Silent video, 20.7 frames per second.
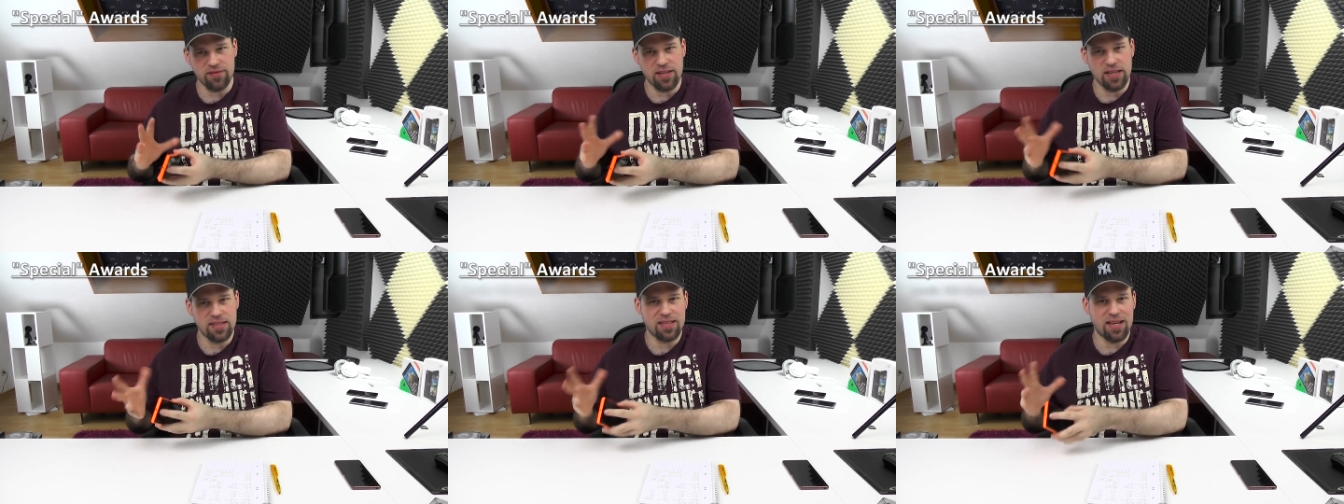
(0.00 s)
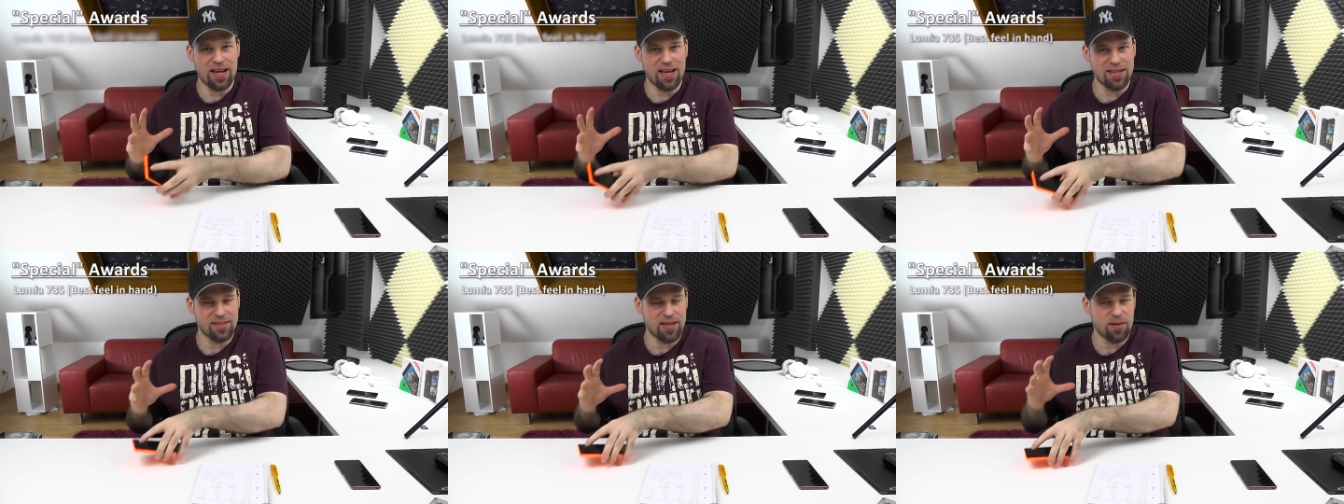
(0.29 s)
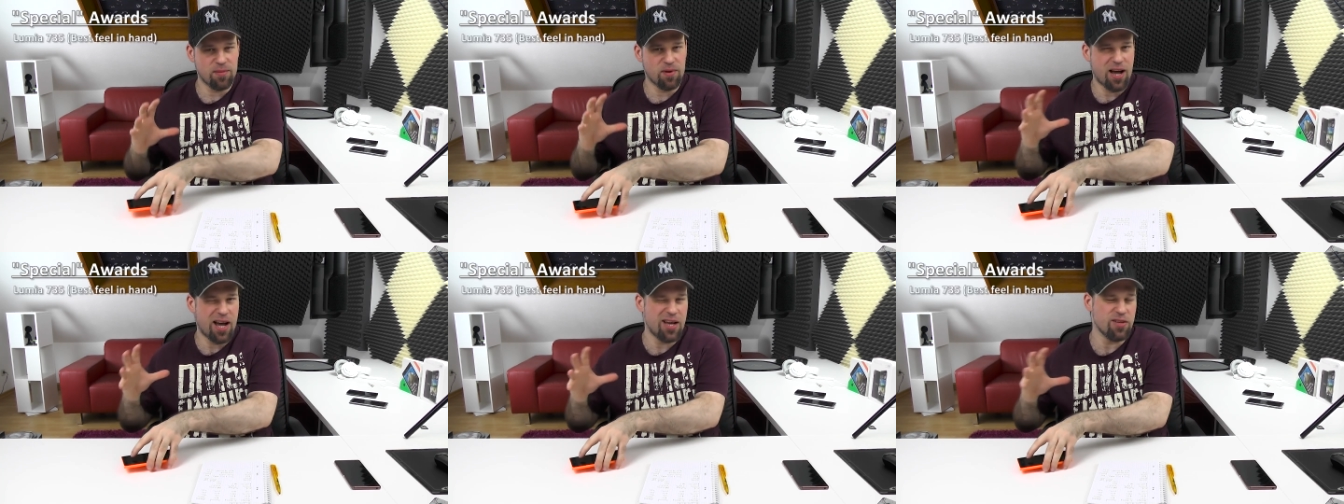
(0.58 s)
That's like
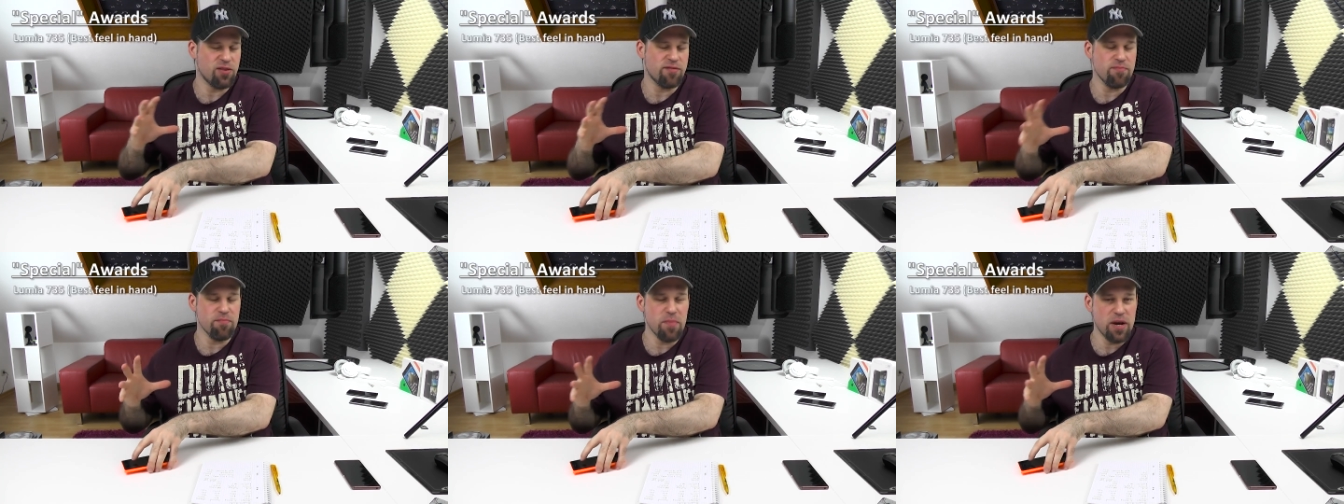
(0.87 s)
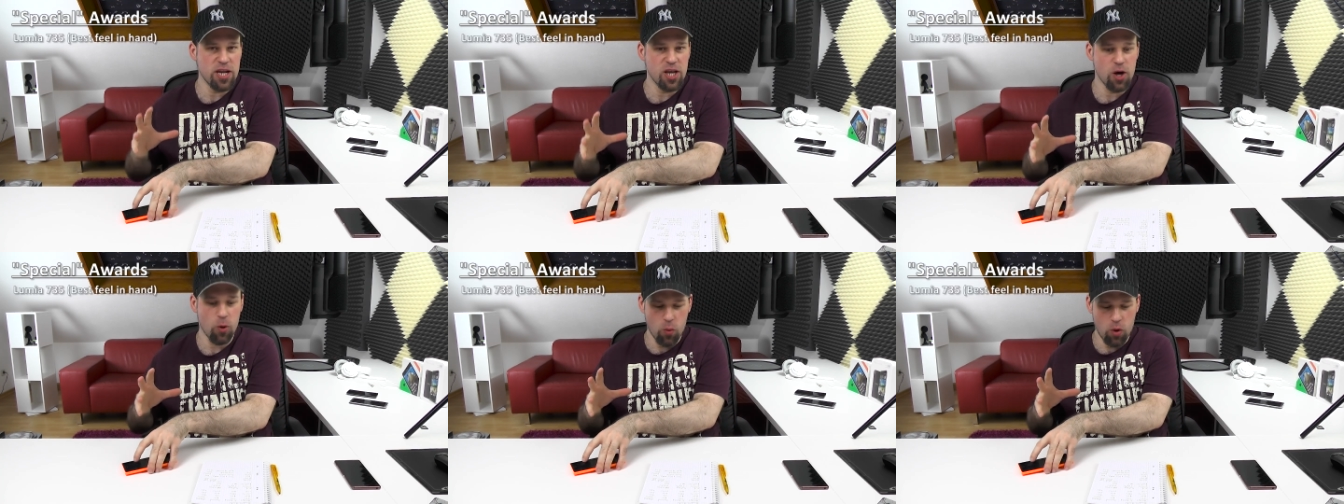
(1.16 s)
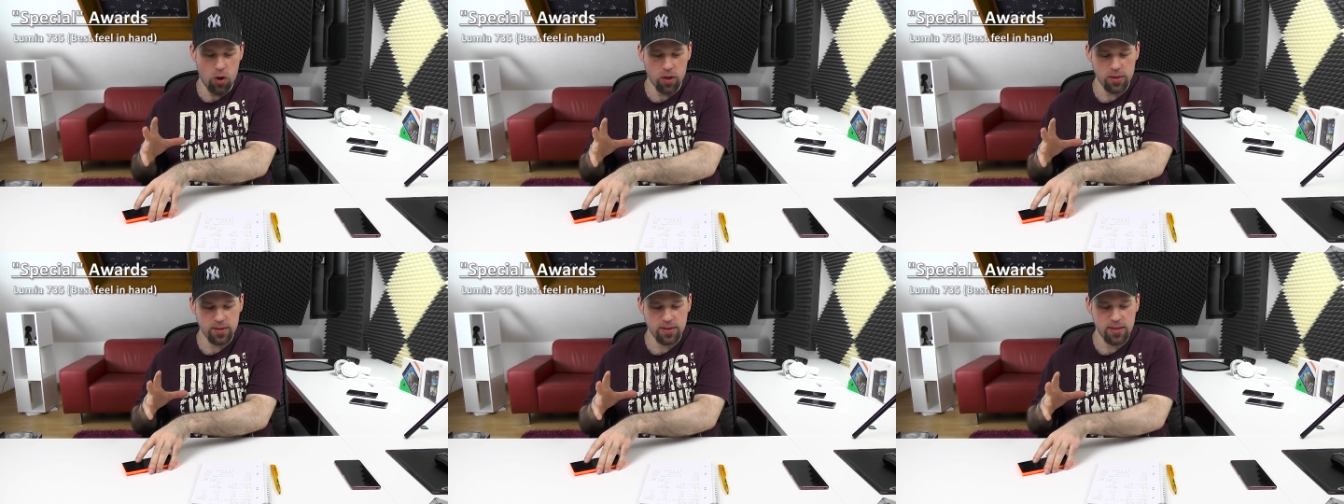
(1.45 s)
some kind of mini
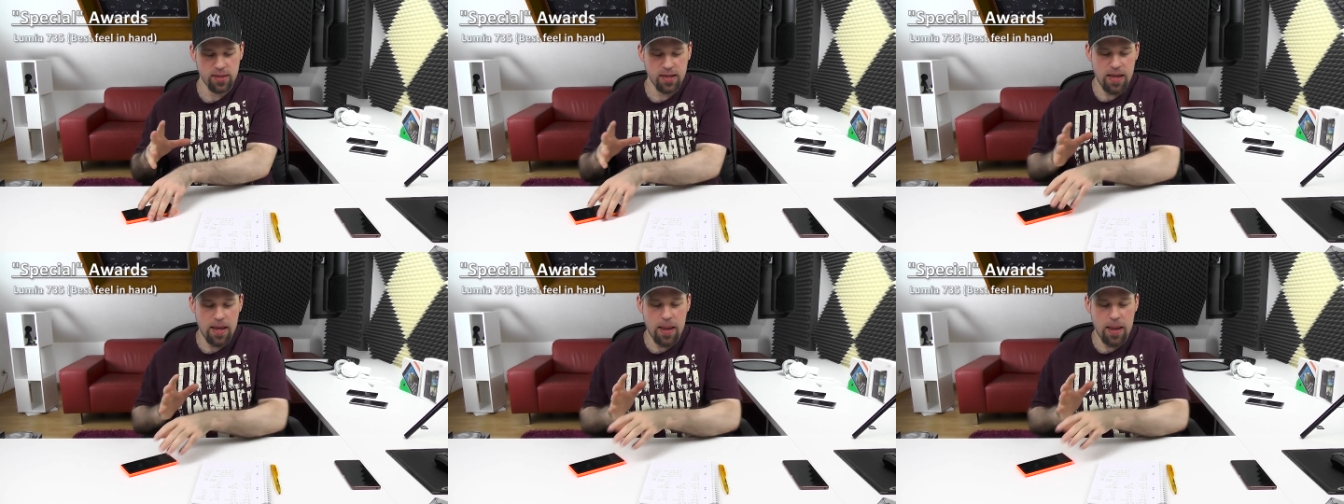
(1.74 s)
award.